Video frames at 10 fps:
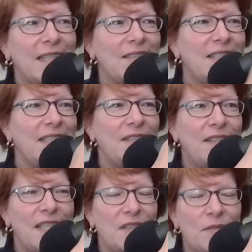Let me do
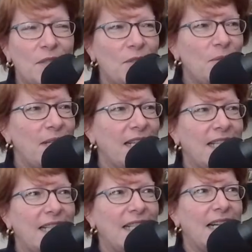this real
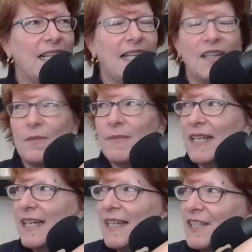quick. Oh my
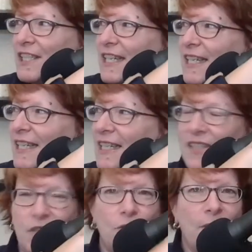gosh, it
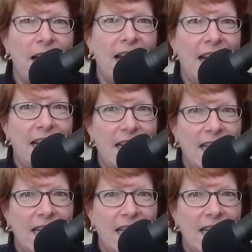is gray.